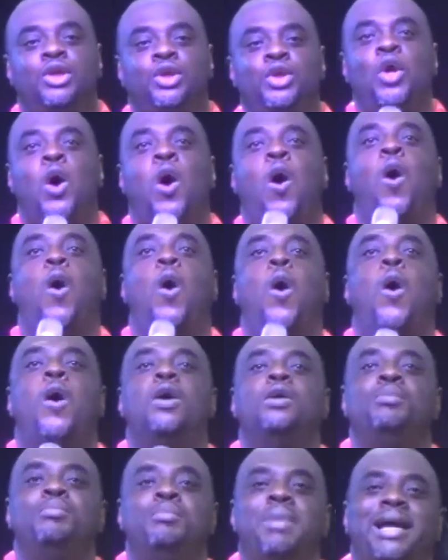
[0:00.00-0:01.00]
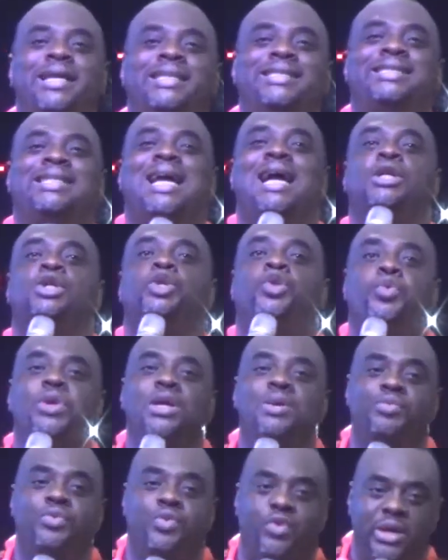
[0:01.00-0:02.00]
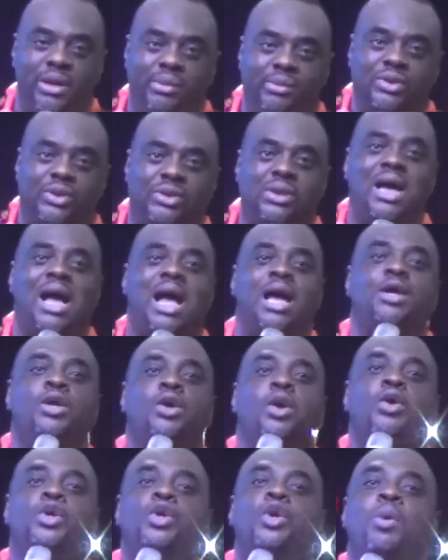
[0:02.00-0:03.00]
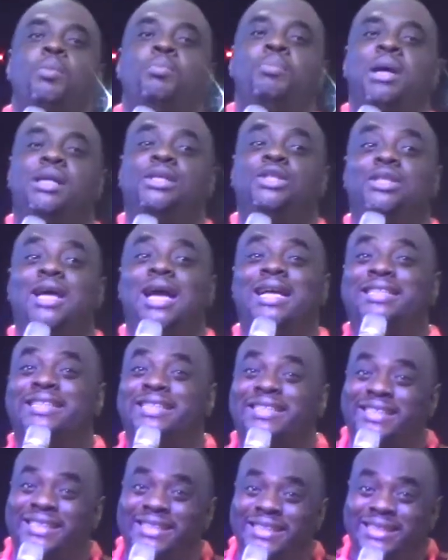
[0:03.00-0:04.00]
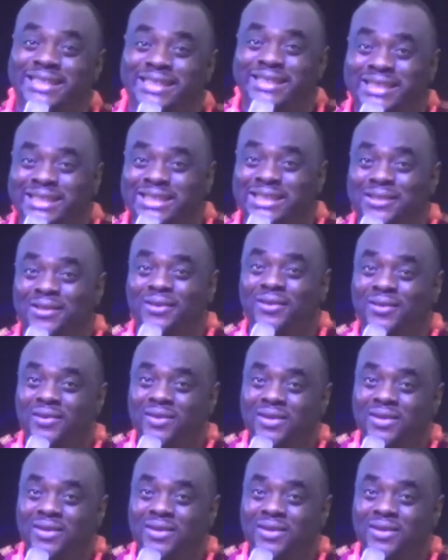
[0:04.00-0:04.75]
Your old men shall dream dreams, and your young men shall see.